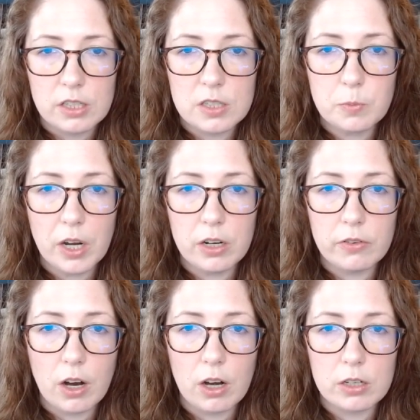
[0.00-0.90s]
The spread
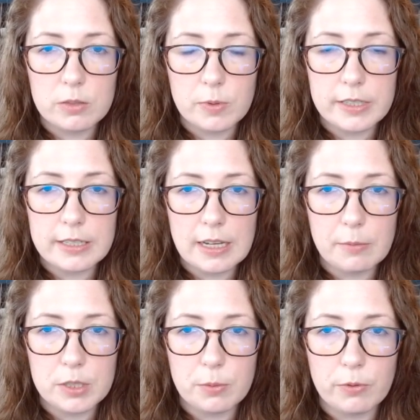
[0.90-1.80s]
of cards was the
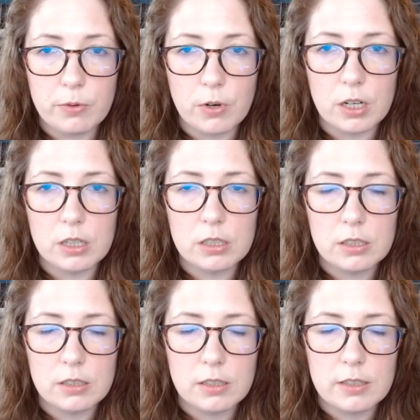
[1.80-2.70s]
same as before,
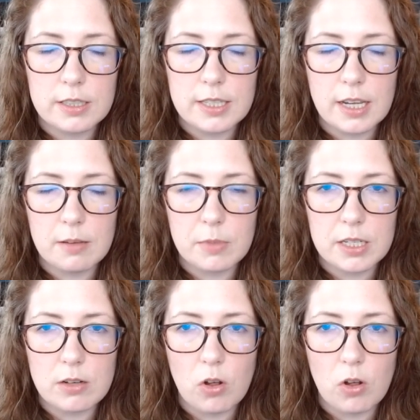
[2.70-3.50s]
the same as